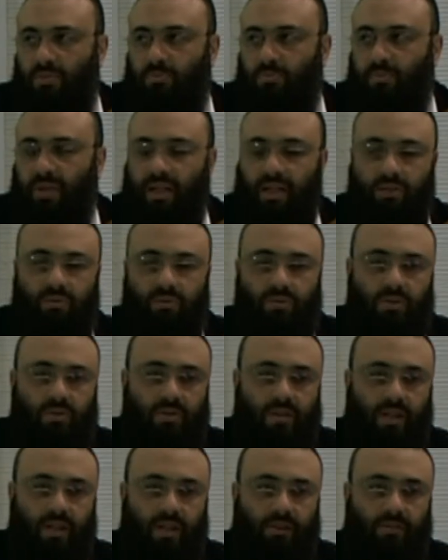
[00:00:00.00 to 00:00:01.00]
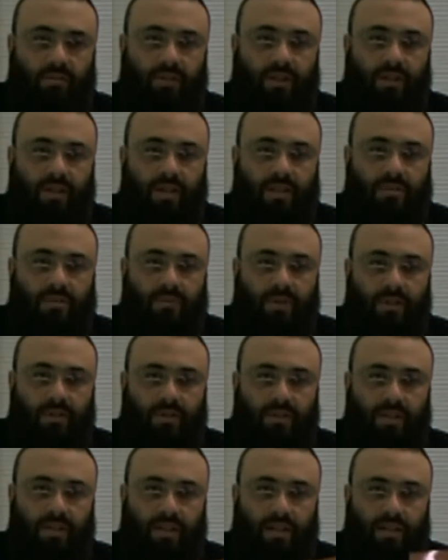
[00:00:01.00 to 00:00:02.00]
being a true slave of Allah subhanahu wa
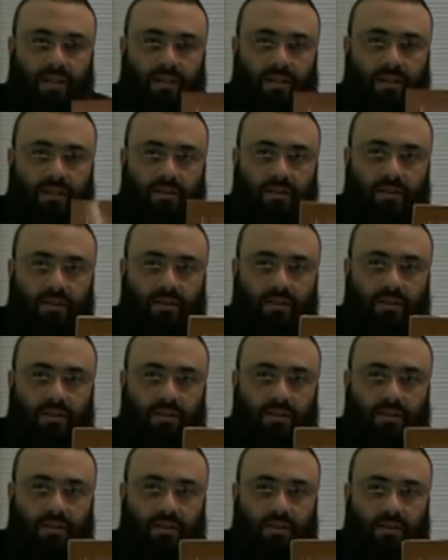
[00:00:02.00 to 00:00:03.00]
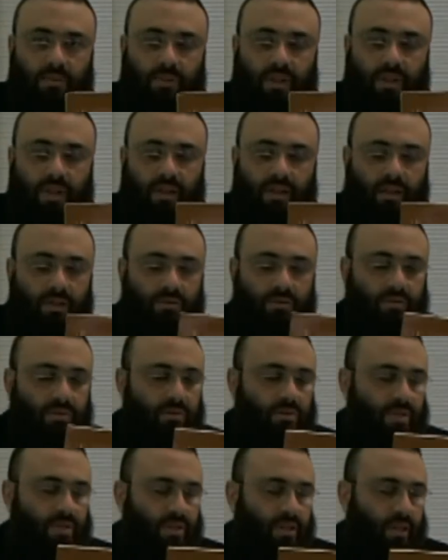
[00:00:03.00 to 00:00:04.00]
ta'ala. To be a
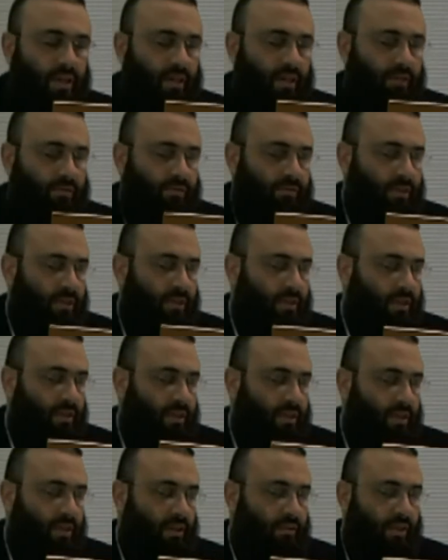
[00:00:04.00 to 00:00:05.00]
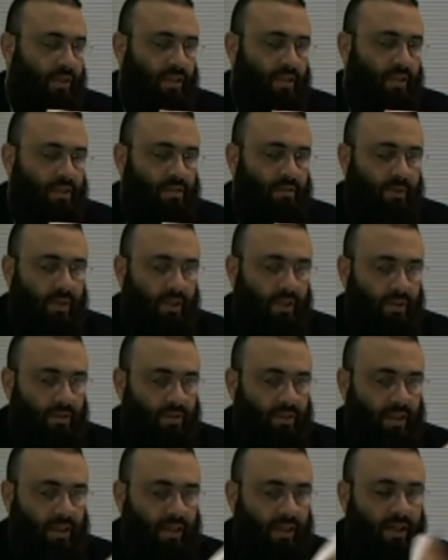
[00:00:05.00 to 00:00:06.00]
true slave of Allah subhanahu wa
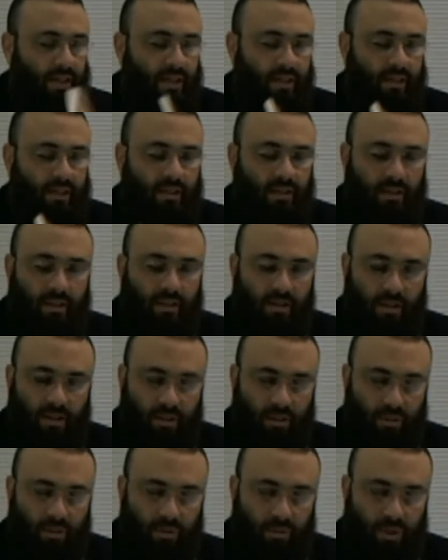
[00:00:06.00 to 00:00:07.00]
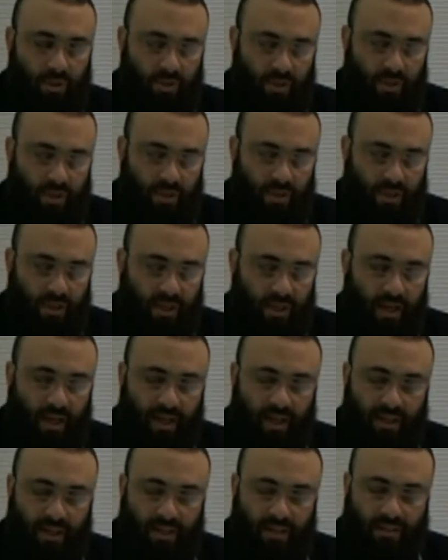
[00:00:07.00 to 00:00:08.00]
ta'ala, which is the
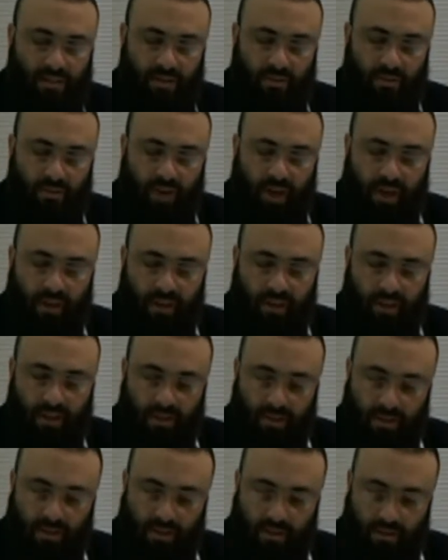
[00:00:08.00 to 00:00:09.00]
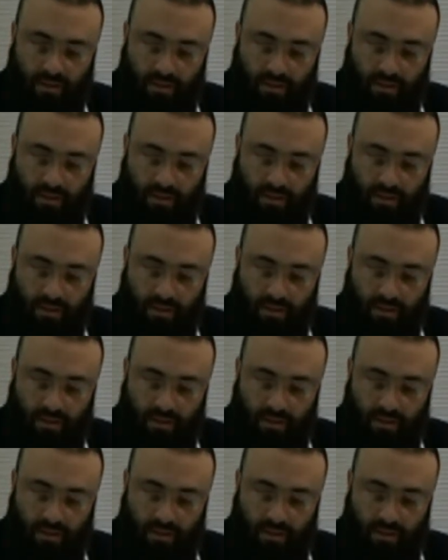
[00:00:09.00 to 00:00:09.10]
highest ranking,